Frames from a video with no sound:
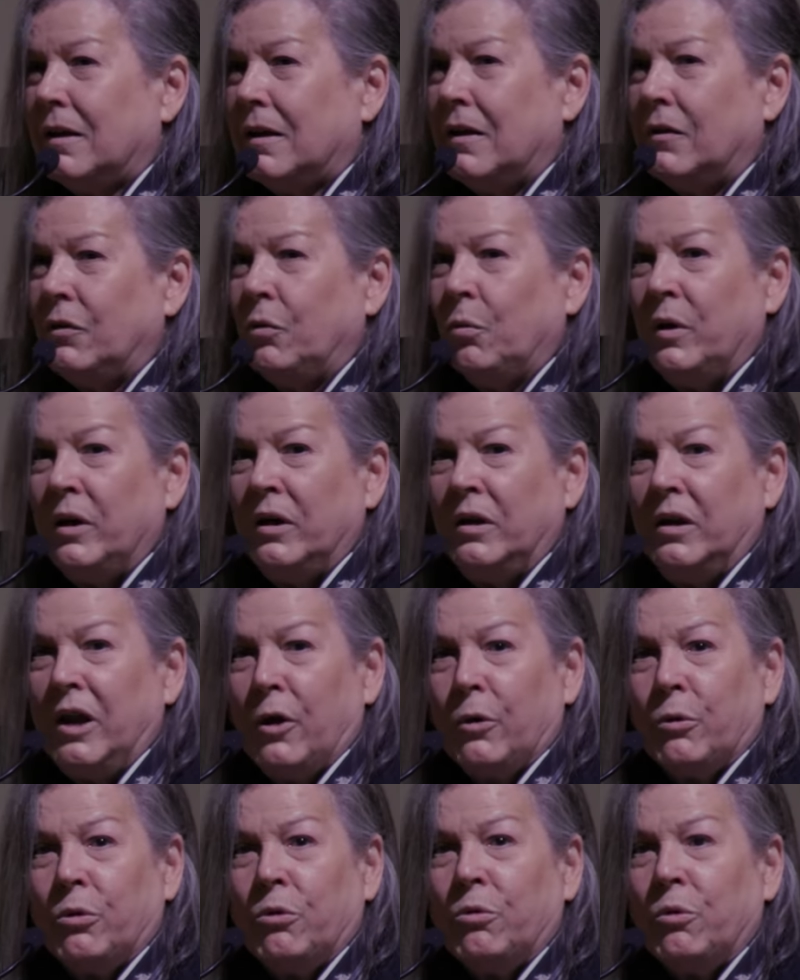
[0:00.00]
as we
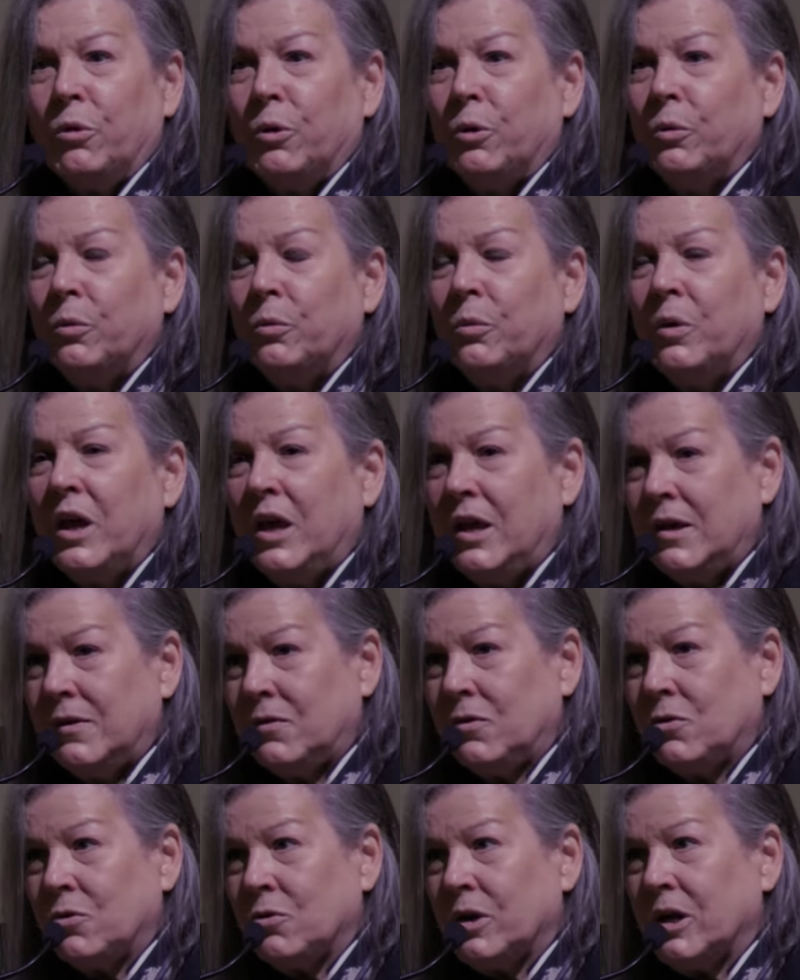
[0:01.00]
know through
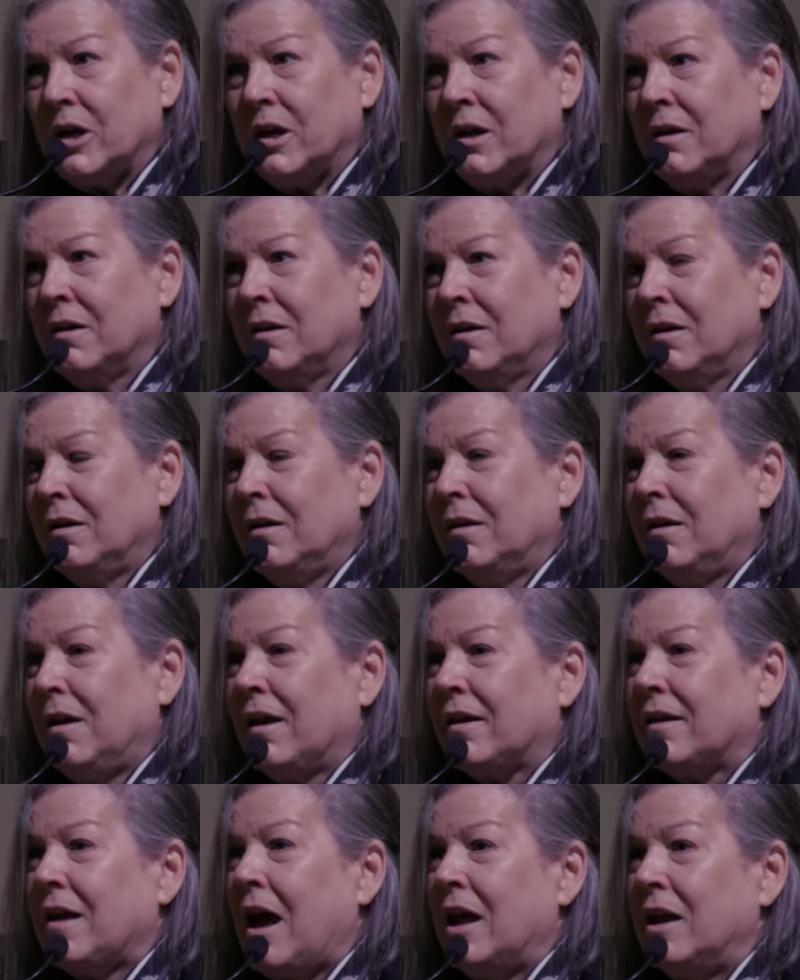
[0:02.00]
history,
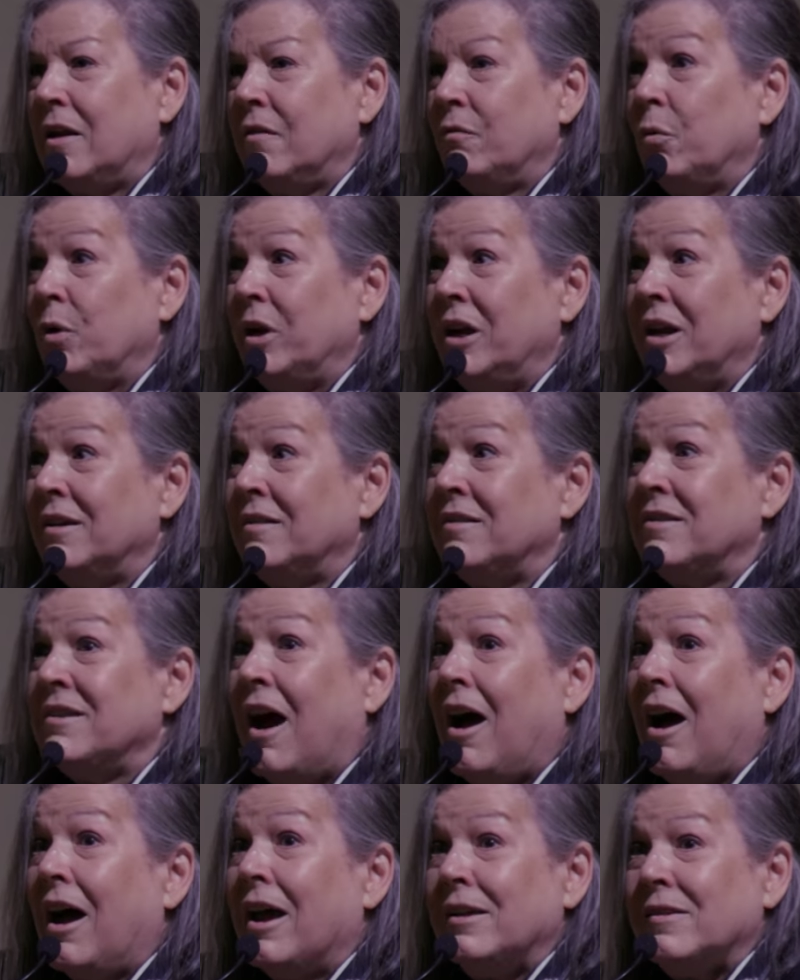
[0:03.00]
kind of would
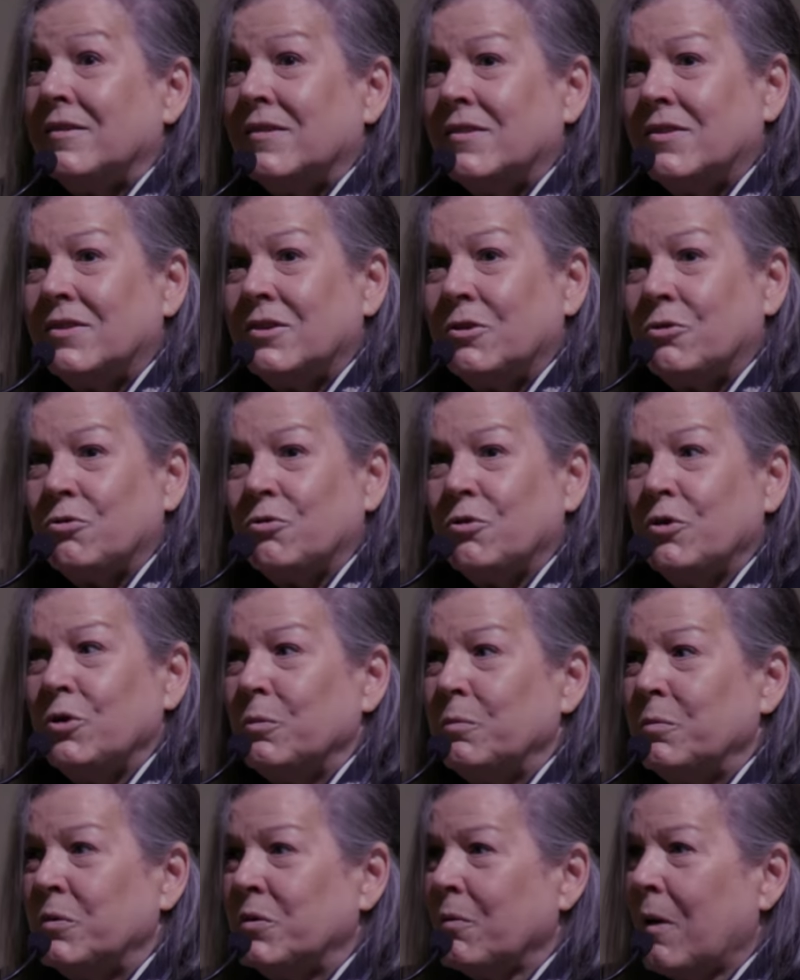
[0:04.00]
entice the
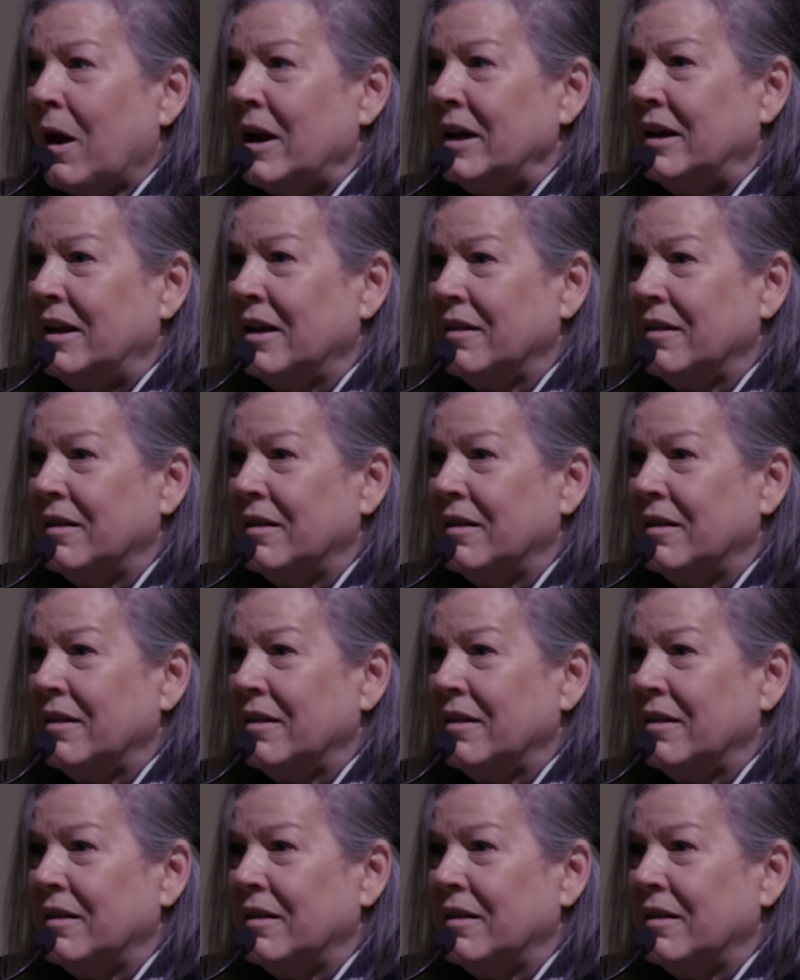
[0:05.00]
troops, right?